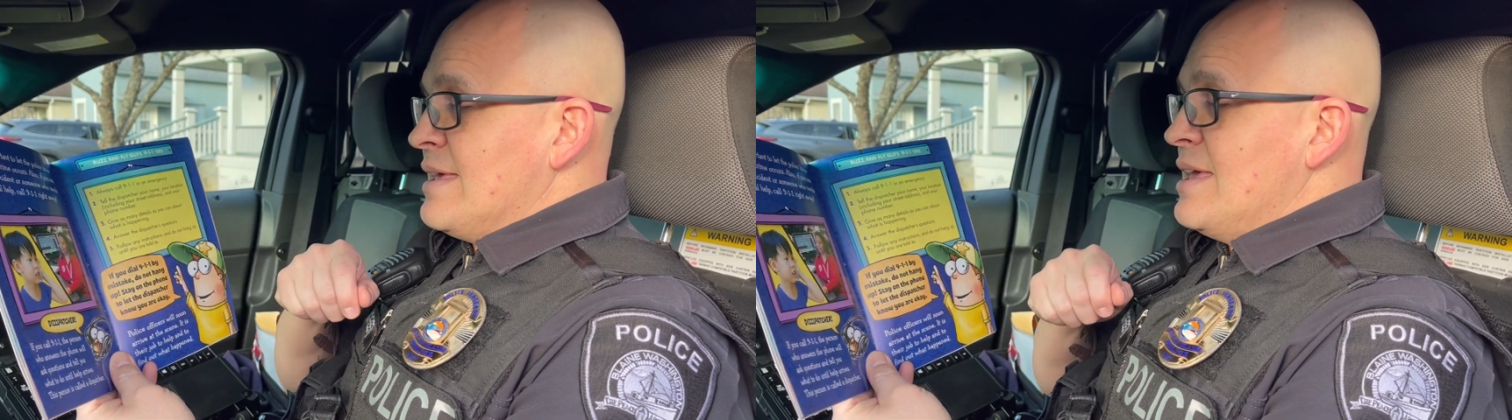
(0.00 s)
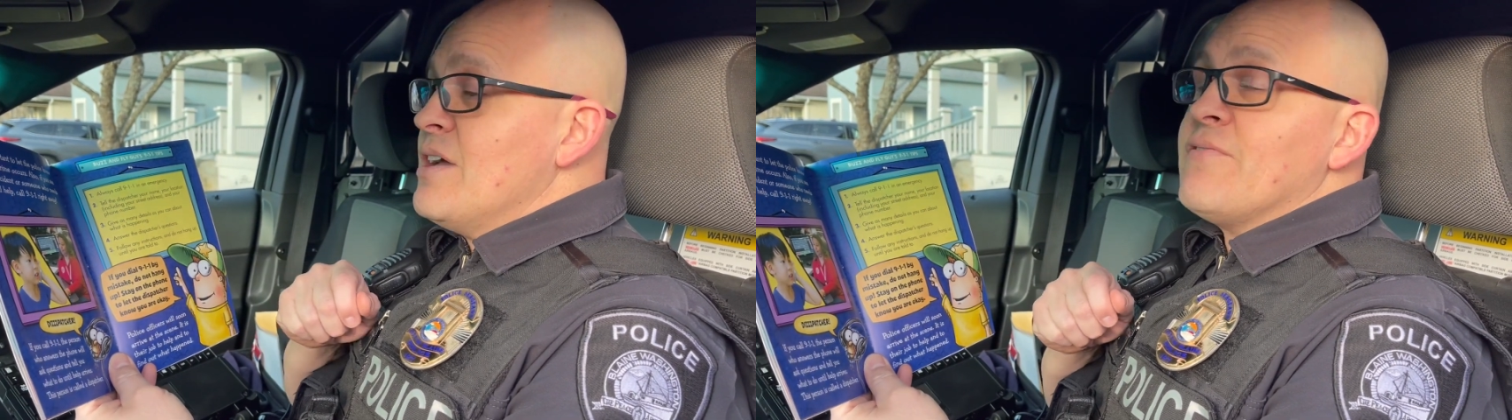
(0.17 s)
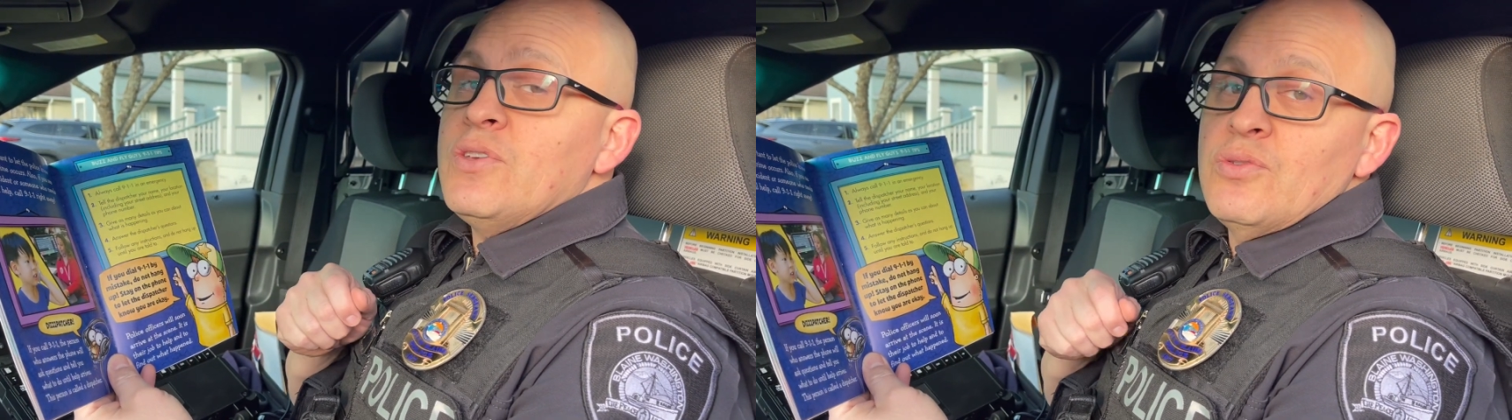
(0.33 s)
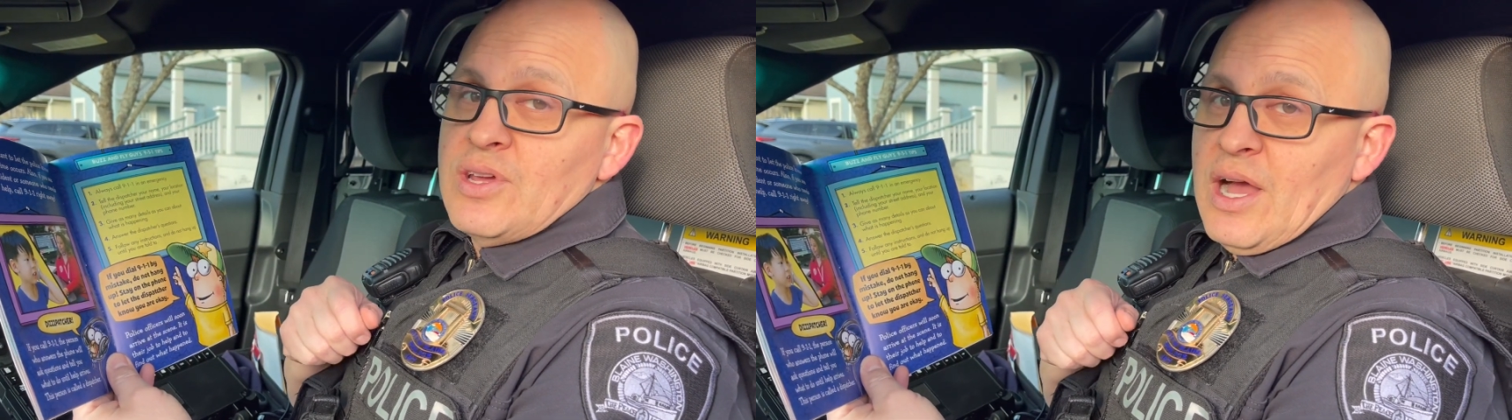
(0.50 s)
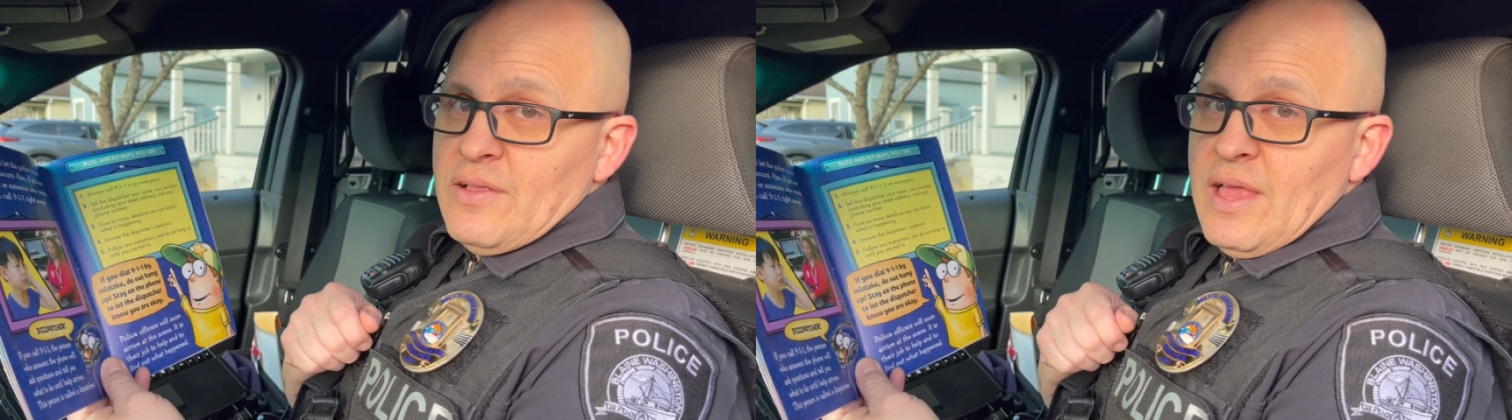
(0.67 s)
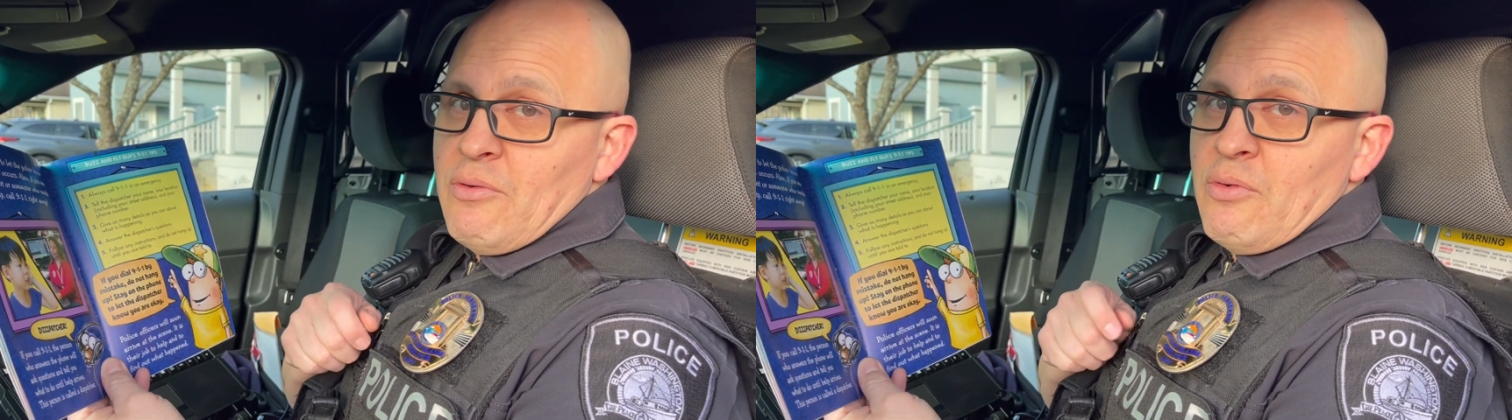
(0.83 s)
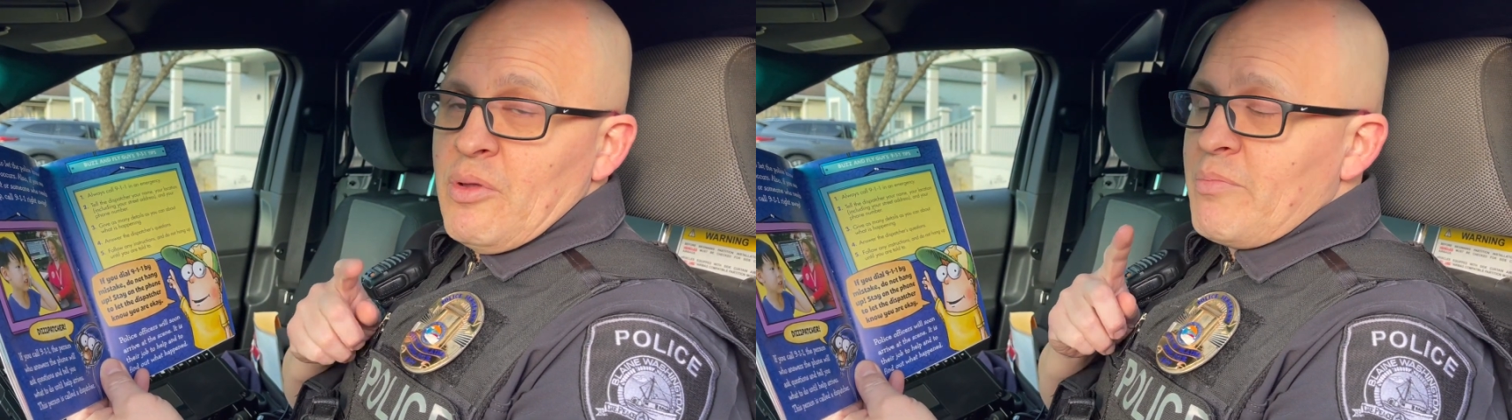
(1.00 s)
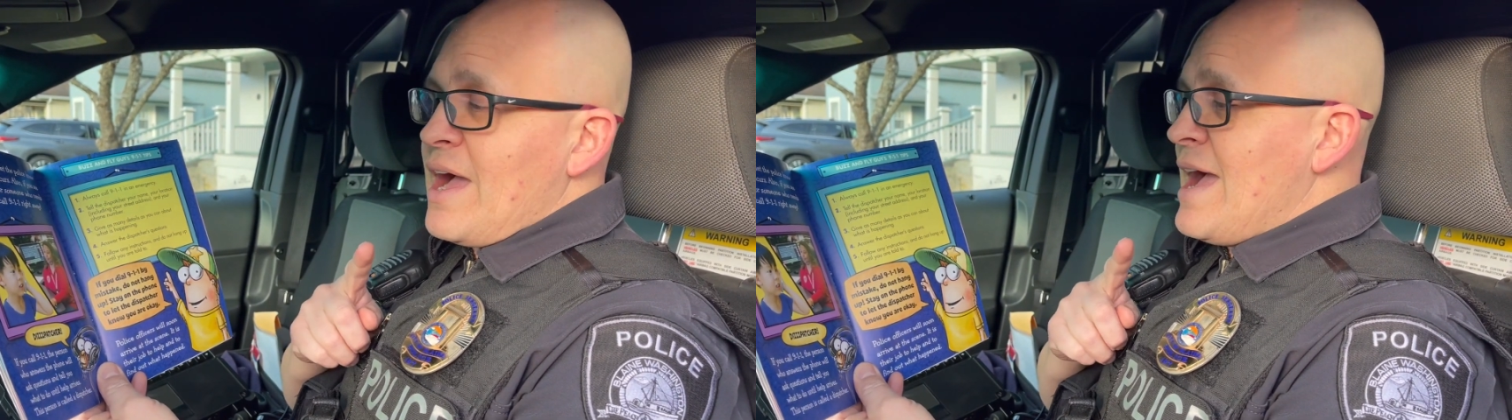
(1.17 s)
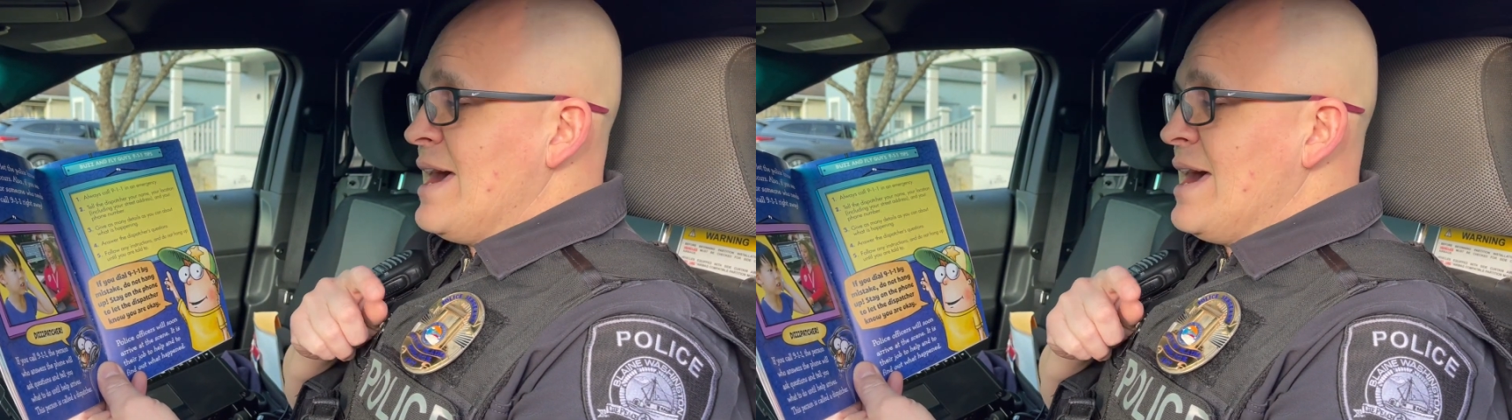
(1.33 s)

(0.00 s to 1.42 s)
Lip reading: If you dial 911 by